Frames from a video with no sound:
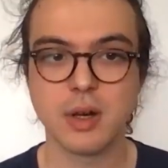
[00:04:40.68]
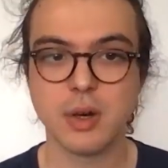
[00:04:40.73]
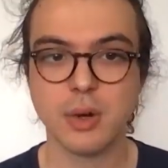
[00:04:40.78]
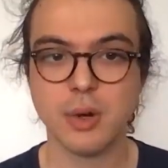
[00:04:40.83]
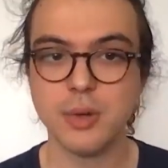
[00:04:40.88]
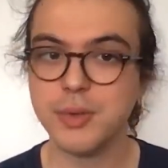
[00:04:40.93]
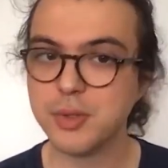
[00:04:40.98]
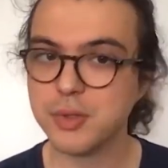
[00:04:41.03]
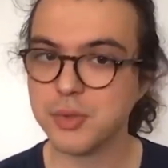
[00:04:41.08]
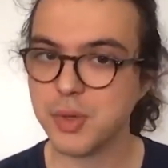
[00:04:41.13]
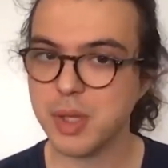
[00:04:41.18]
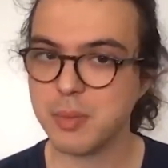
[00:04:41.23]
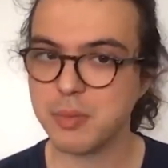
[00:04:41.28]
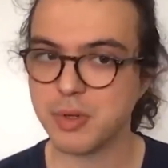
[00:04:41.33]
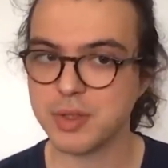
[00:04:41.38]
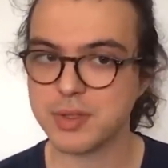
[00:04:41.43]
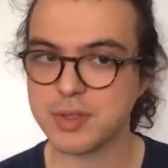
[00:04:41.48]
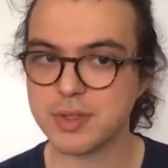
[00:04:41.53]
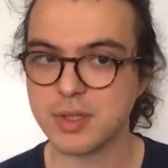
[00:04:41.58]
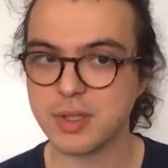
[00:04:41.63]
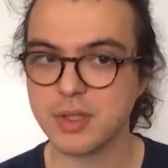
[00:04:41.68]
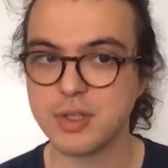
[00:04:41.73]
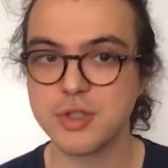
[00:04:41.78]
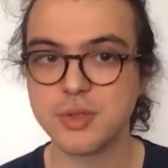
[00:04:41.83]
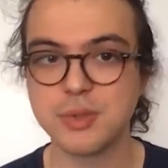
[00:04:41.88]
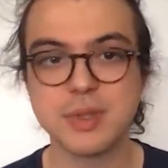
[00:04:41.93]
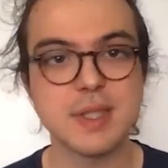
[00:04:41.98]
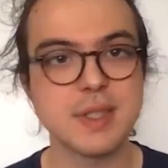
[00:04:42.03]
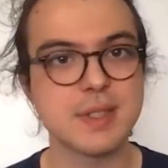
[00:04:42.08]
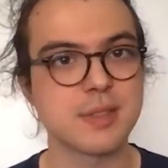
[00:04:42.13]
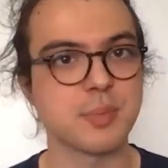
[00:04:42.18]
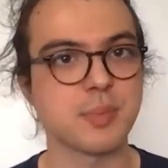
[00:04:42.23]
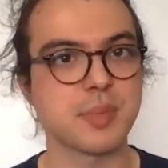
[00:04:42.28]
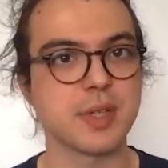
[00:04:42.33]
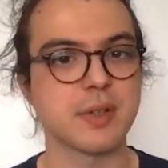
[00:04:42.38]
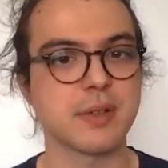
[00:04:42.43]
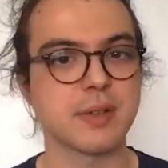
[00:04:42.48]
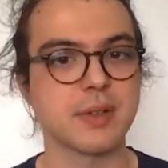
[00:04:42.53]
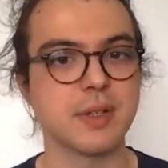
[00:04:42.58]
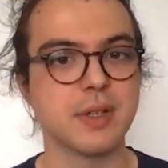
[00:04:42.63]
or the gray box should
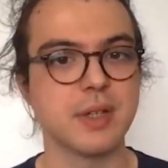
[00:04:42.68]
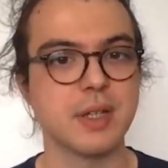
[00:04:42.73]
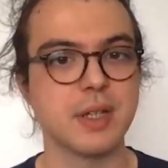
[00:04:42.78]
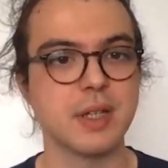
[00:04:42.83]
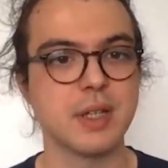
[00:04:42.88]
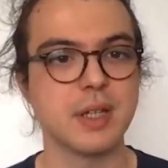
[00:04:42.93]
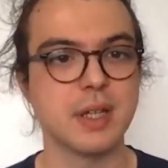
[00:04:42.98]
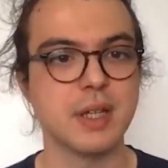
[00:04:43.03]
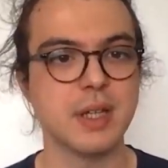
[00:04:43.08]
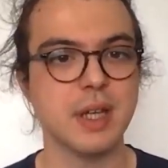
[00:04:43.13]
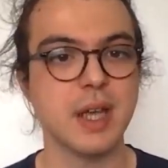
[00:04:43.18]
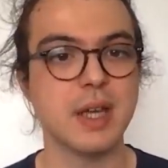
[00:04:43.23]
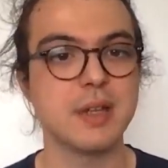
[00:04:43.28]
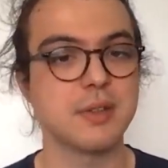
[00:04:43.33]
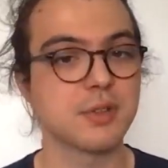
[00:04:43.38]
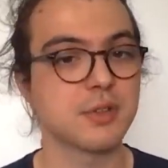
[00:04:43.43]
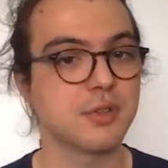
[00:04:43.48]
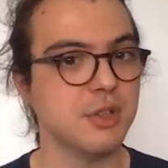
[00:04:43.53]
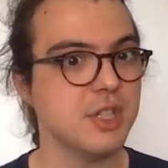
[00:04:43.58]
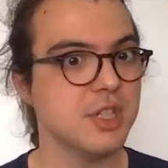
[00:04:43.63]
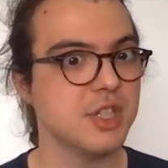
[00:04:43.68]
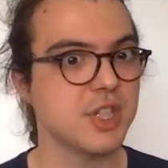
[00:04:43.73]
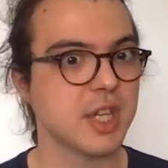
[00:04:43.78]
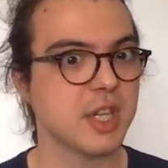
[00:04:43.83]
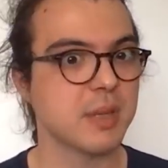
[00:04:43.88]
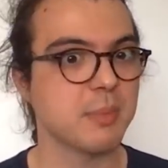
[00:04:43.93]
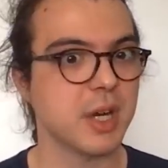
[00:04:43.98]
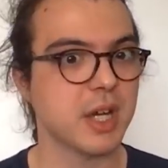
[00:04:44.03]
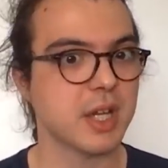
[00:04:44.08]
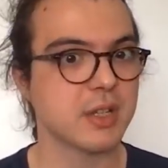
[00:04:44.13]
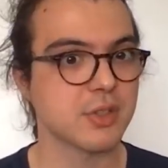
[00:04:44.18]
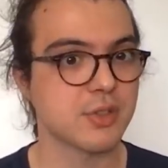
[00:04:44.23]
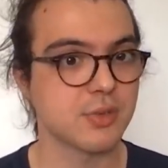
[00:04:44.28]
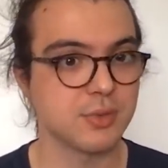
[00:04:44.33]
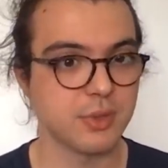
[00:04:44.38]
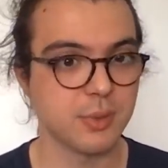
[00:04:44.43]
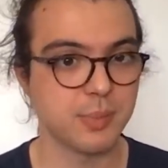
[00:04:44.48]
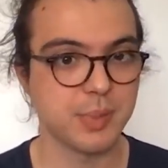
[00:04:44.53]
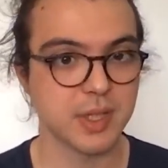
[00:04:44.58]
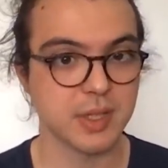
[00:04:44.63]
disappear and a green check mark
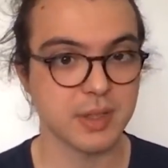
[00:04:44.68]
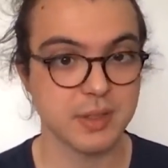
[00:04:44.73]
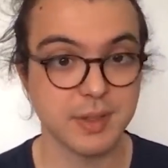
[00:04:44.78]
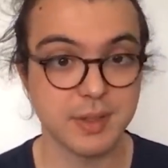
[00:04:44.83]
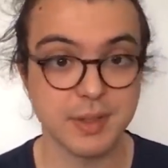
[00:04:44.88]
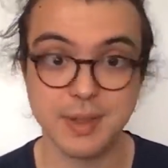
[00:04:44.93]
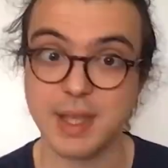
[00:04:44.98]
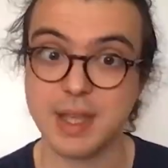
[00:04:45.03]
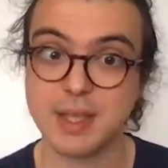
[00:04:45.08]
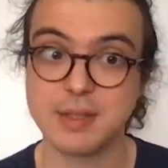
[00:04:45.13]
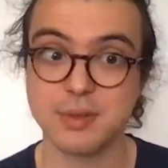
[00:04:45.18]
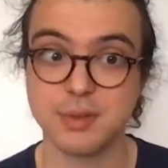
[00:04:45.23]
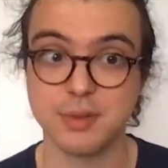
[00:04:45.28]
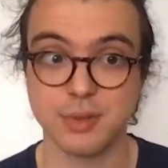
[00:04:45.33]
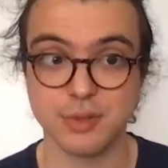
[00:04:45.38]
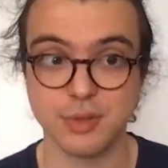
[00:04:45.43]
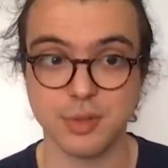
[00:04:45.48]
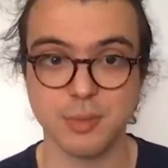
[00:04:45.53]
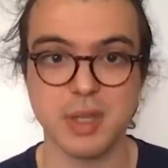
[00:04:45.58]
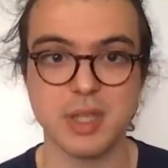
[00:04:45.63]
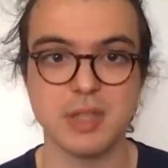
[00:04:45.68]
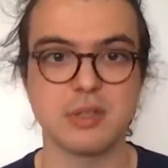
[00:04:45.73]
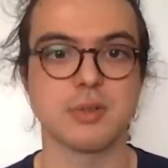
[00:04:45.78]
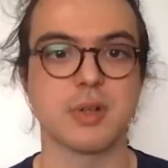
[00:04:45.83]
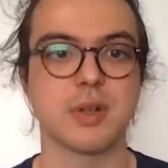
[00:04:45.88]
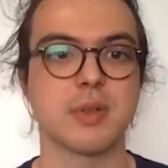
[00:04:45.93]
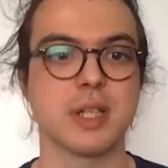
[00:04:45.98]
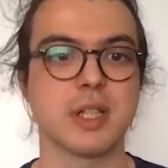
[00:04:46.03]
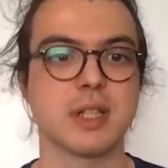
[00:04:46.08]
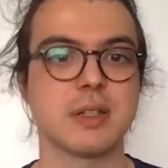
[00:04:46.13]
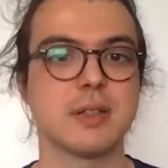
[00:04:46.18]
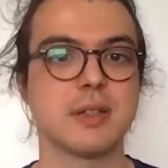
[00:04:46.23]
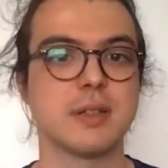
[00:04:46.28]
should appear next to your domain URL.